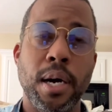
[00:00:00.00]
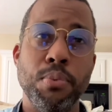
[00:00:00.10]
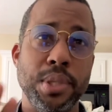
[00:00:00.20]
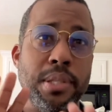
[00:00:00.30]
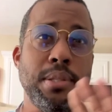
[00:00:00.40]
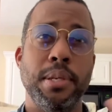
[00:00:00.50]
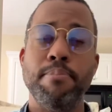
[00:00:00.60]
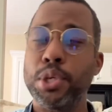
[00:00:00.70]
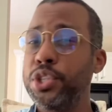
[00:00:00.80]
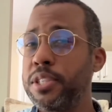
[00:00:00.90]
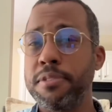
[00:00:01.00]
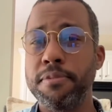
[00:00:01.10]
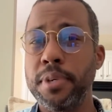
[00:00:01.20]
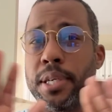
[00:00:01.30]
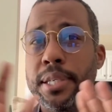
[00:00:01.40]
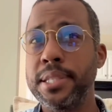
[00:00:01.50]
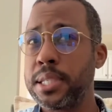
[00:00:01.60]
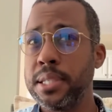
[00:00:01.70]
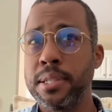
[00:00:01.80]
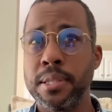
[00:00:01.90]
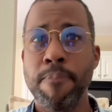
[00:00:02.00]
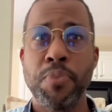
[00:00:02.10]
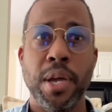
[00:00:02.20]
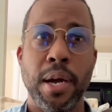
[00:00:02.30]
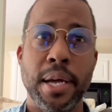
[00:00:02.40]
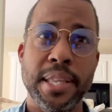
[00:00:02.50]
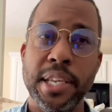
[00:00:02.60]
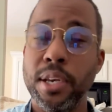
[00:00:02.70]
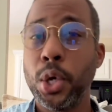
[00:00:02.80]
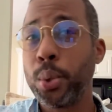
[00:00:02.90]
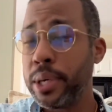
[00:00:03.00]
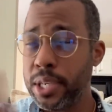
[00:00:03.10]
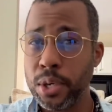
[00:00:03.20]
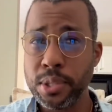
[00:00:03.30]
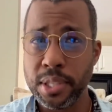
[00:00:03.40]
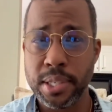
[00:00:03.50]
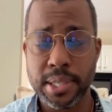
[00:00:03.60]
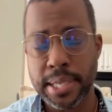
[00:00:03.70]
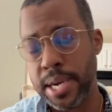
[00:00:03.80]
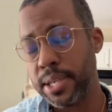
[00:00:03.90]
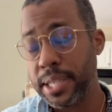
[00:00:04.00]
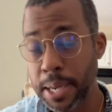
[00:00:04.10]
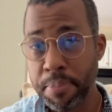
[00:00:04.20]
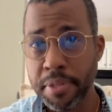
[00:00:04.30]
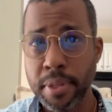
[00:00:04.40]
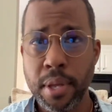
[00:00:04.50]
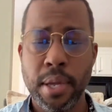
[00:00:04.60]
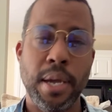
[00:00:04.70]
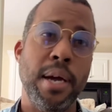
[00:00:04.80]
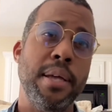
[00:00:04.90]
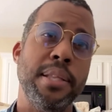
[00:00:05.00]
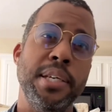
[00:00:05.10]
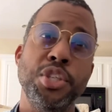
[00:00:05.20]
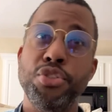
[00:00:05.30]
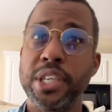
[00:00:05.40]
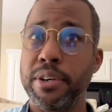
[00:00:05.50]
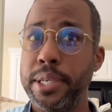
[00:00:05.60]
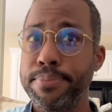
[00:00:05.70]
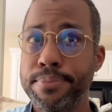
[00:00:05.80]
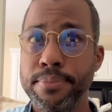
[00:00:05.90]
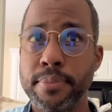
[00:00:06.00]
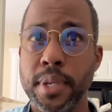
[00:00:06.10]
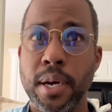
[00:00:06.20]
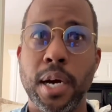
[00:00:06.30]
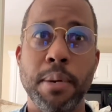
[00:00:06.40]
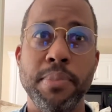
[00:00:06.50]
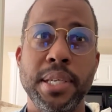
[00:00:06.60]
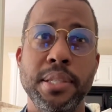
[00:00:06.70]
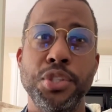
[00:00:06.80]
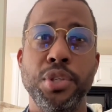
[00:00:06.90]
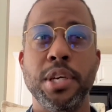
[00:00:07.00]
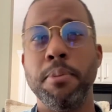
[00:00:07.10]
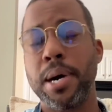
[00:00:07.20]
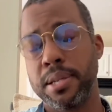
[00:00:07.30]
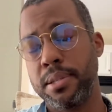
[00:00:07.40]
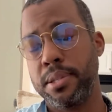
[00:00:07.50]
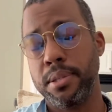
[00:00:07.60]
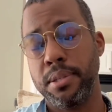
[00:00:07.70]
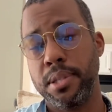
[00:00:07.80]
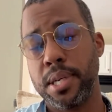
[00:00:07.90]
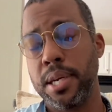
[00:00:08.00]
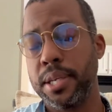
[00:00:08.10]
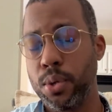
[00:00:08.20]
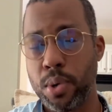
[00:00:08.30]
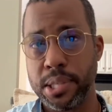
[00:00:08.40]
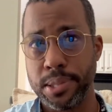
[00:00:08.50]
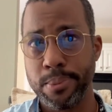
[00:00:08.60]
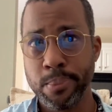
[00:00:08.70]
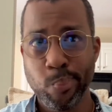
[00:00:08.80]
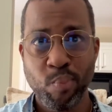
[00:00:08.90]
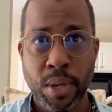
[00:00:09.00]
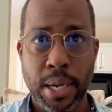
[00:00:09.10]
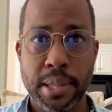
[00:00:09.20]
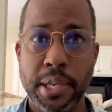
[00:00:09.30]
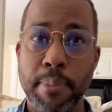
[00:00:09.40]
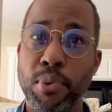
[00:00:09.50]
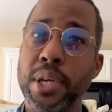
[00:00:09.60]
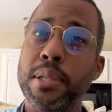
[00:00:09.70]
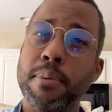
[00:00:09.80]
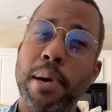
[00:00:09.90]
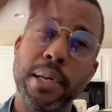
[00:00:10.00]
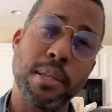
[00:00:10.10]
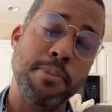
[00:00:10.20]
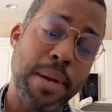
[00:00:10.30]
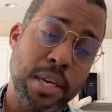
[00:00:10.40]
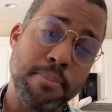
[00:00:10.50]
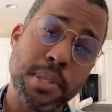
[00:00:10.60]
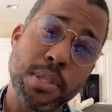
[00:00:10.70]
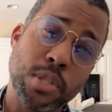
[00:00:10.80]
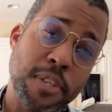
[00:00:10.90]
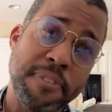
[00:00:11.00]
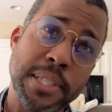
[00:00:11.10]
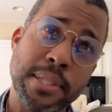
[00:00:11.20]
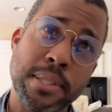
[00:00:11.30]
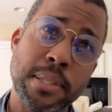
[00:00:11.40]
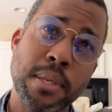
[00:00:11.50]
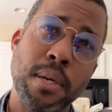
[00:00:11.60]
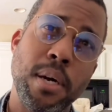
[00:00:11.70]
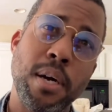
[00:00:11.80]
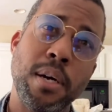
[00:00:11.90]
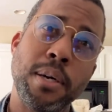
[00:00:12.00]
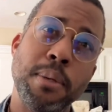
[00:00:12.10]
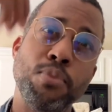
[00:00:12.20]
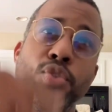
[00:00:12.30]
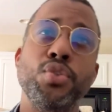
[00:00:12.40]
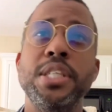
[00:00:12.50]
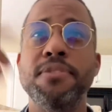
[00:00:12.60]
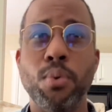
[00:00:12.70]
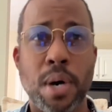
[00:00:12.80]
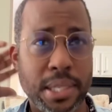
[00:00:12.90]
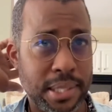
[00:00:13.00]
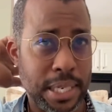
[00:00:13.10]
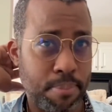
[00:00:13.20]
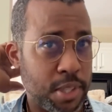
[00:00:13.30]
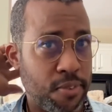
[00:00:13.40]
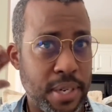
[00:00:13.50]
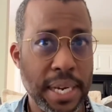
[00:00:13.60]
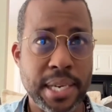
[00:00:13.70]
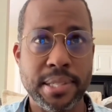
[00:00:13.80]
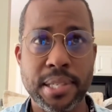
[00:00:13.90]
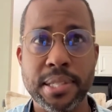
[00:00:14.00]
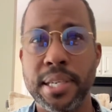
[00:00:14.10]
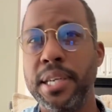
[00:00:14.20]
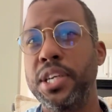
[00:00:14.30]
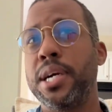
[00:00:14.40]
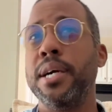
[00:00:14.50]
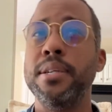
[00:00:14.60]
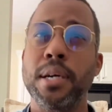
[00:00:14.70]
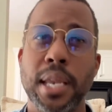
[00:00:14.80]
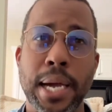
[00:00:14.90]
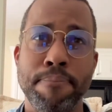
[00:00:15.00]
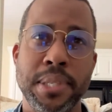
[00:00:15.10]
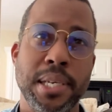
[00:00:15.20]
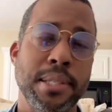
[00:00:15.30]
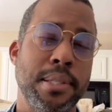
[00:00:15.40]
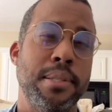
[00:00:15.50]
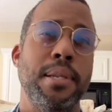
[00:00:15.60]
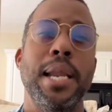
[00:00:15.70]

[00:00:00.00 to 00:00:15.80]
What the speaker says: which is a bunch of Niskins, and then you lower it down to your desired depth, and then you trigger it. Then you trigger the bottles to collect the water. And then you bring the bottles back up to the surface, retrieve the water samples for analysis, and then you conduct lab tests